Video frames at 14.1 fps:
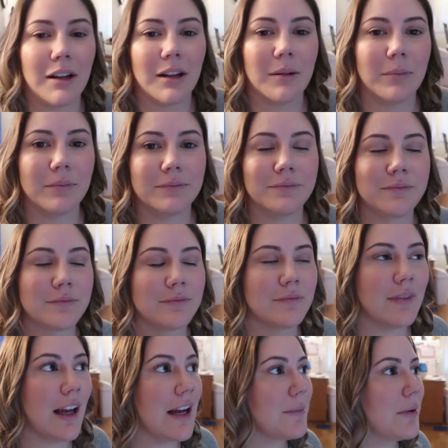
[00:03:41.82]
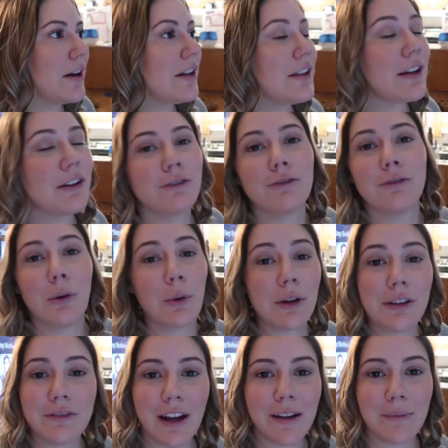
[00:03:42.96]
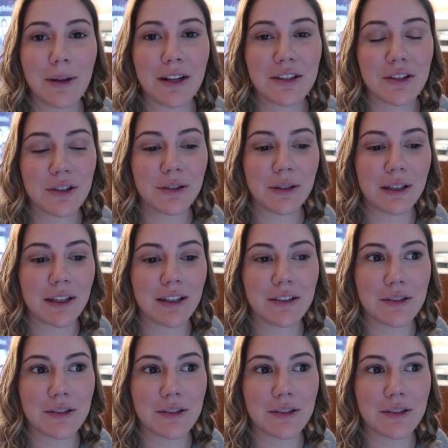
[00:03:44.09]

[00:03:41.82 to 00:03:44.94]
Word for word: Um, and I'm ready like 45 minutes early,